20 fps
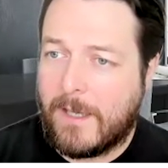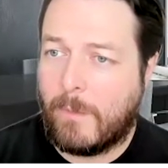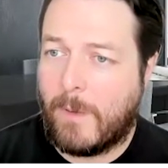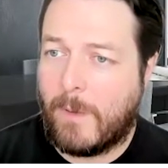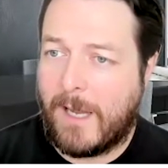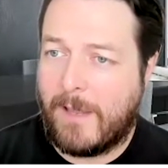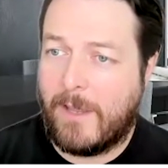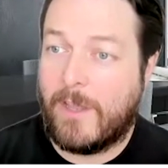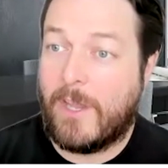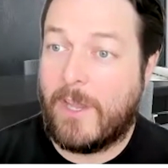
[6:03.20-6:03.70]
the
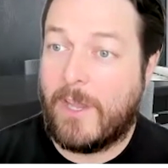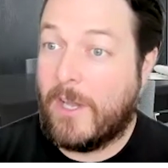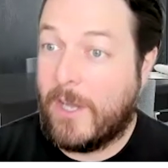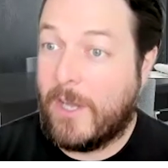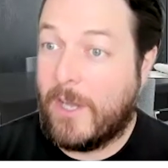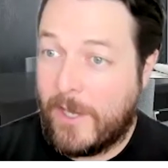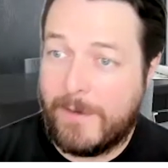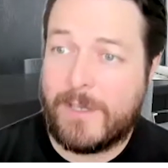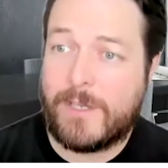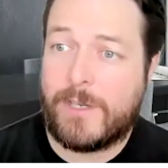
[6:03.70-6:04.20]
way that the
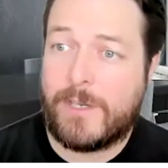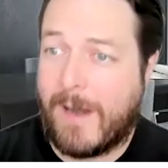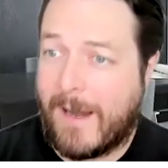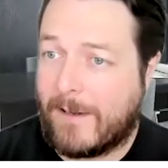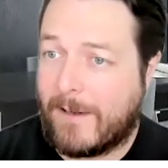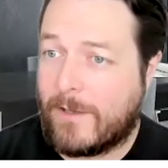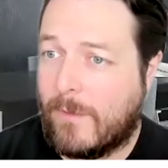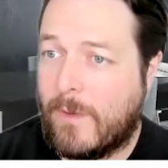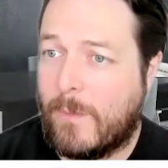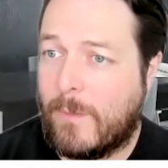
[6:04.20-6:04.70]
learner
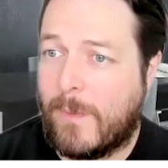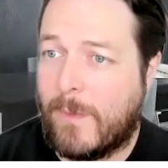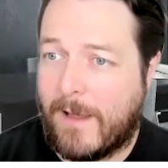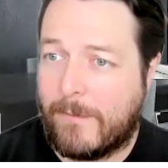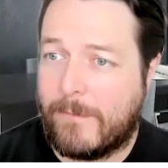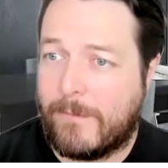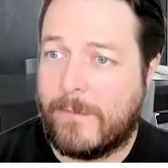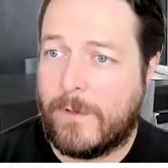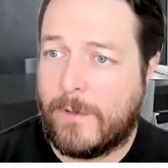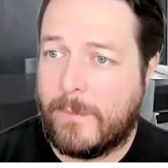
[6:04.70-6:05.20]
interacts with the
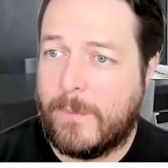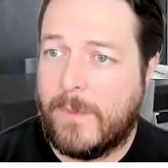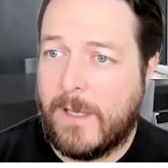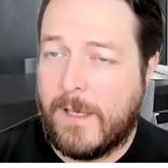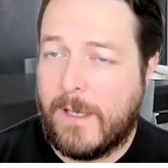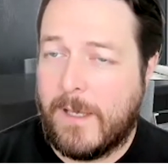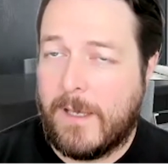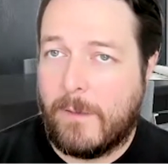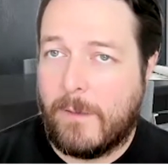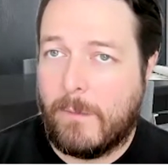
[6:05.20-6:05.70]
platform.
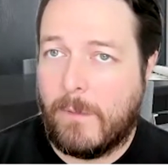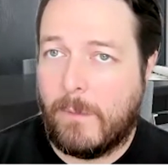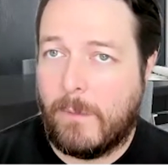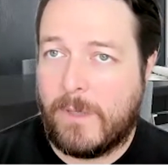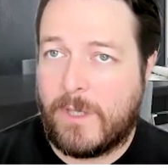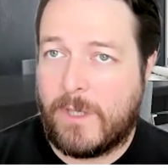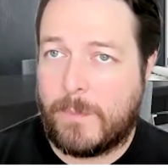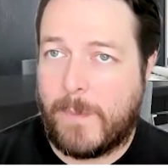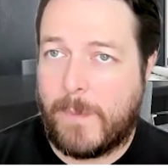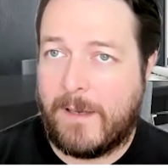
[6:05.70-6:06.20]

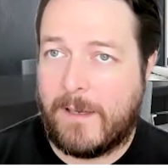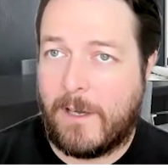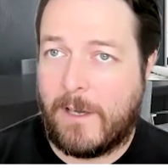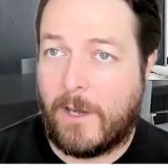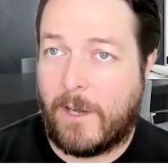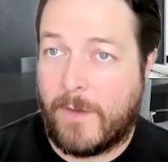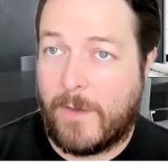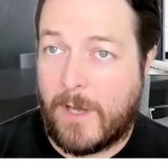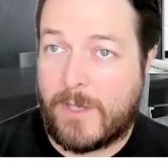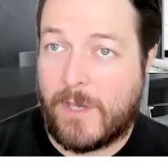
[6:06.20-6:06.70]
We spend a
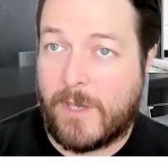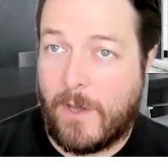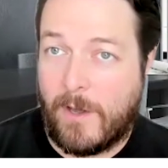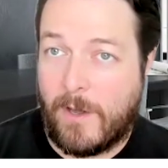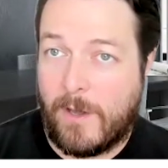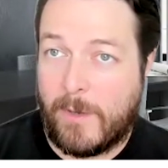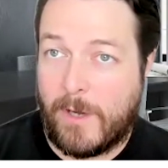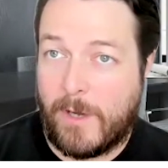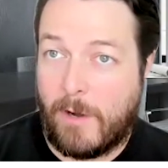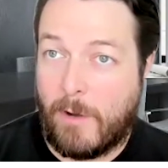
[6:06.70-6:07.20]
lot of our
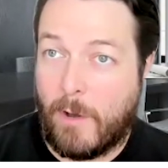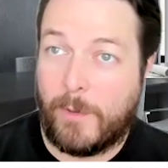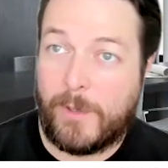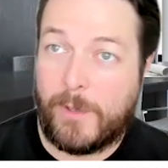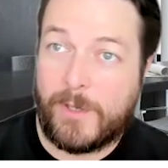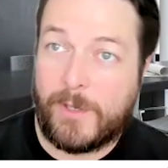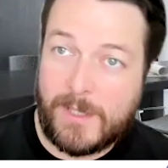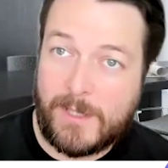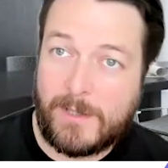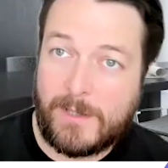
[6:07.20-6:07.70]
time in our
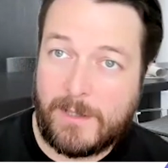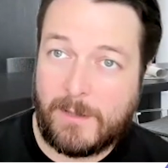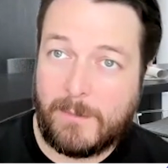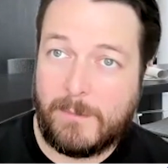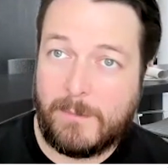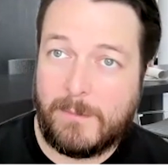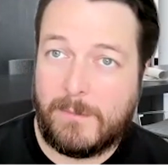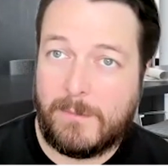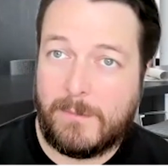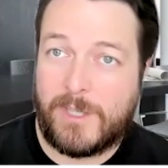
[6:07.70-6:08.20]
older
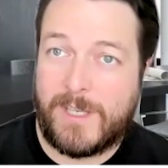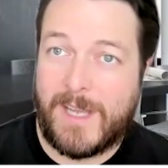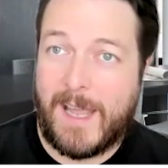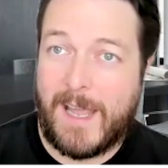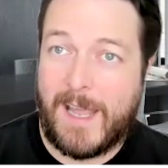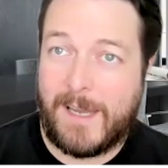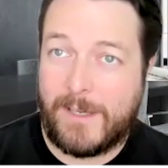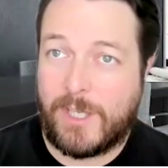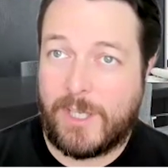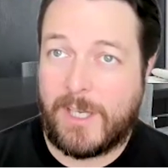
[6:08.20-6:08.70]
system just
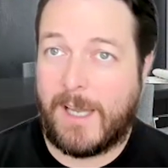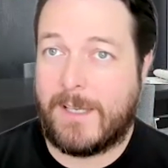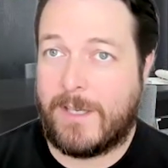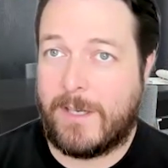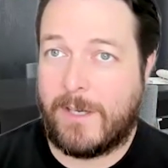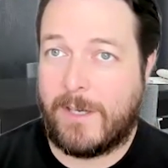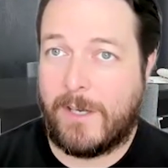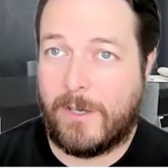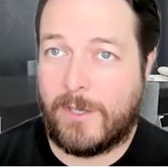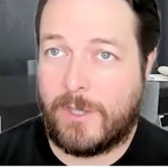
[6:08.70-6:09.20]

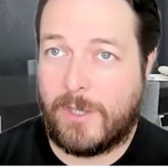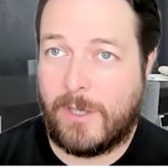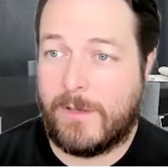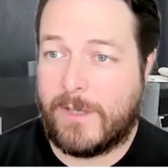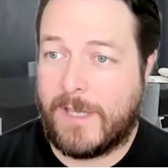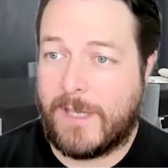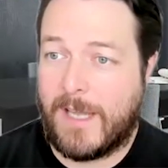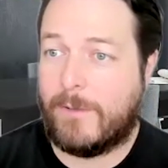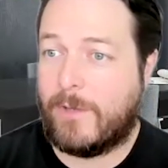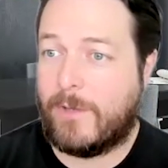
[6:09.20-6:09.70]
educating our
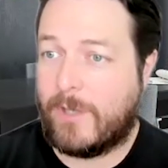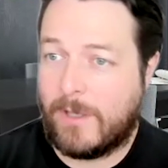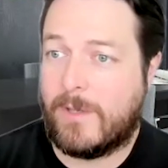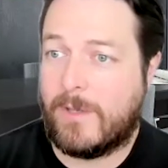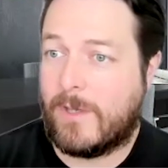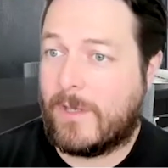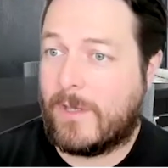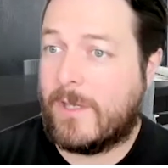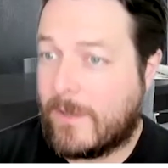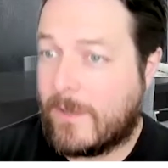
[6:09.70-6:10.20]
students how to
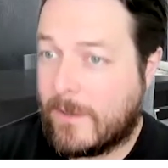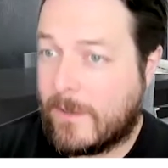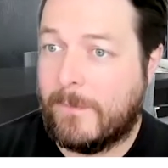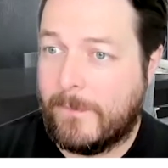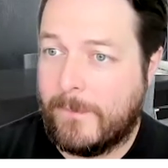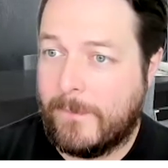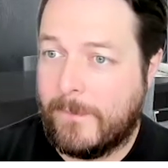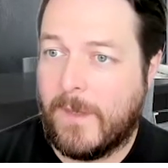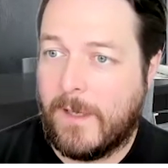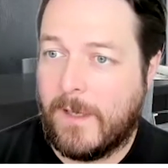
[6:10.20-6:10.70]
use the system,
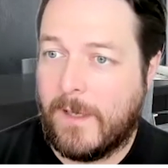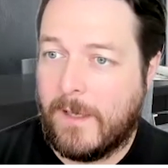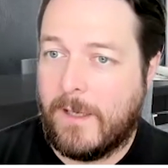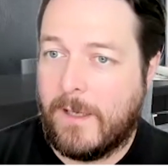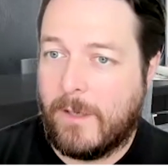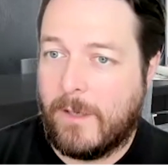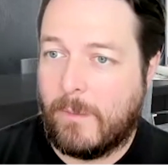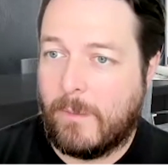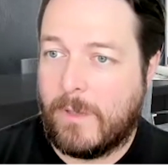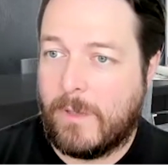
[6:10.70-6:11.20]

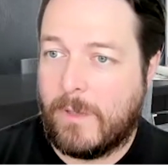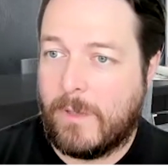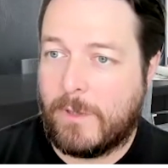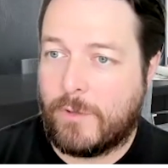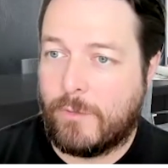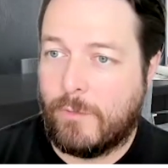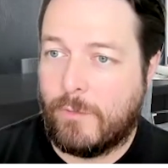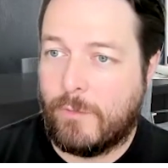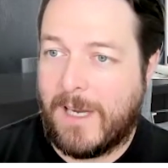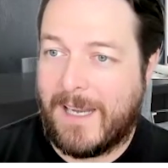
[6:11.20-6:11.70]

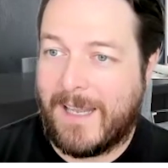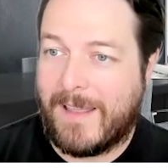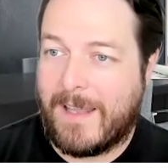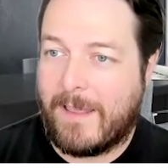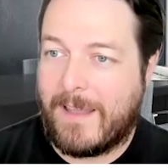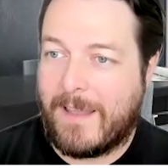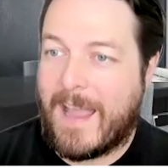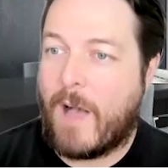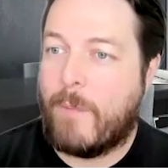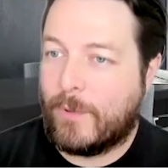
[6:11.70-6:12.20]
which really,
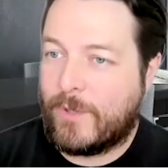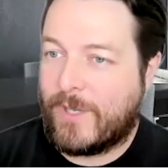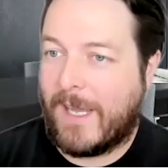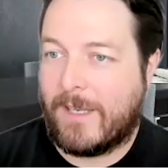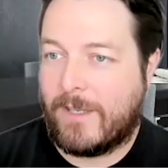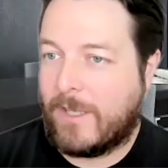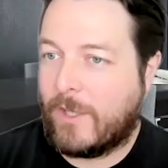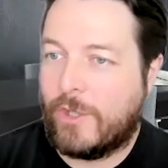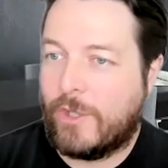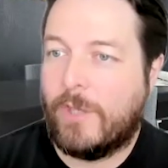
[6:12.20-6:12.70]
the Apple
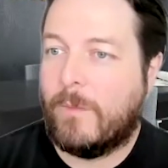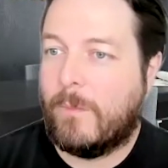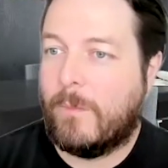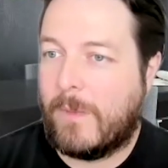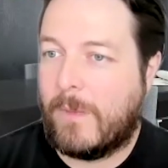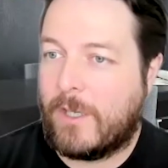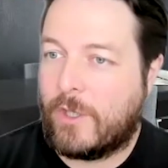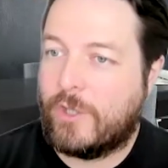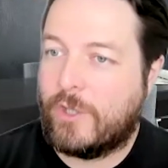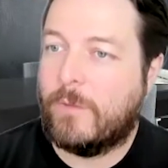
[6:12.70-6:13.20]
test, it
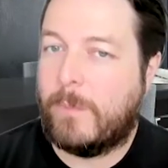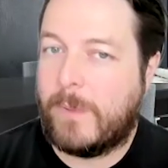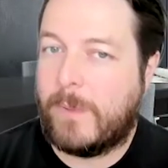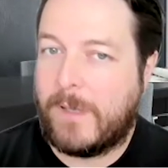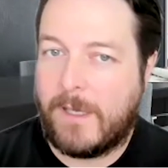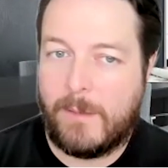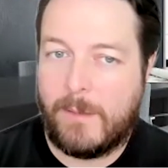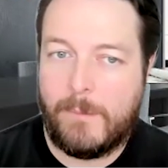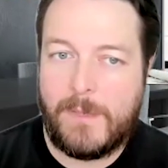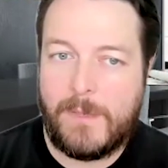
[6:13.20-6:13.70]
should
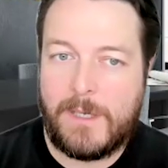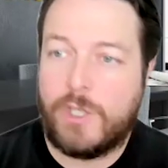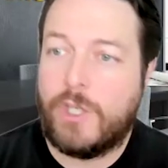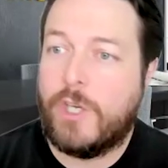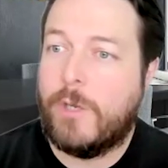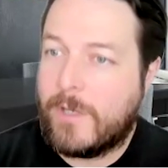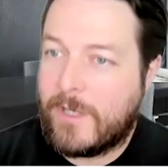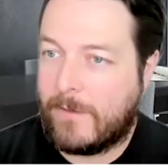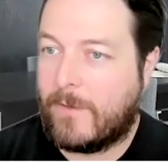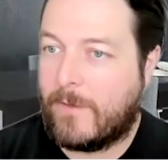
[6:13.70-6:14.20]
be
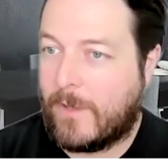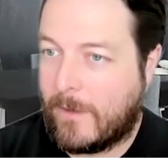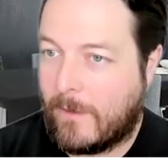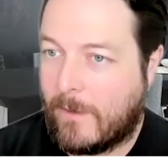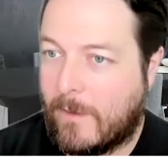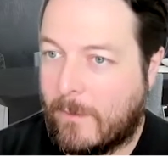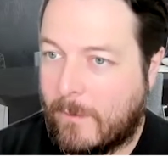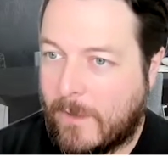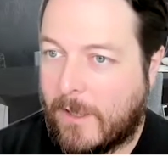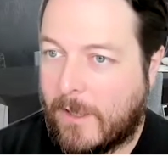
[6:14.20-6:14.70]
intuitive to
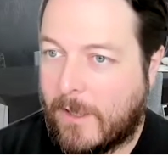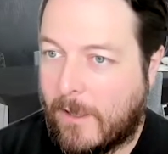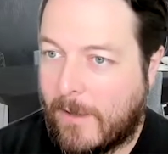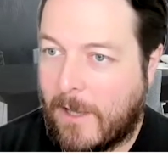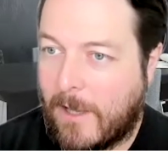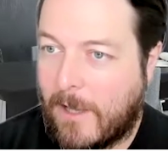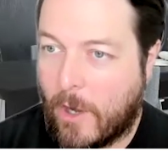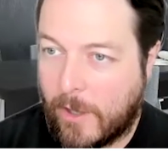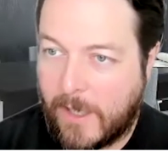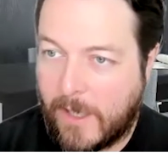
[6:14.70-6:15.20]
them.
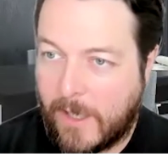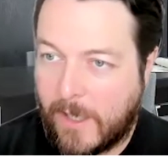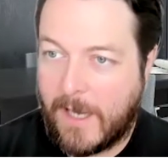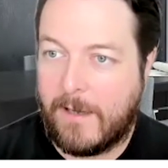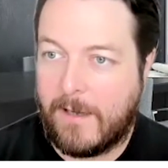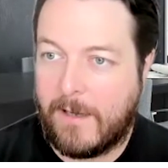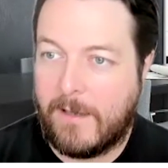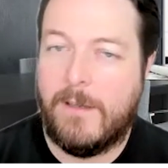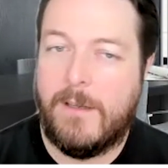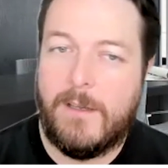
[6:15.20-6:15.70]
They log in,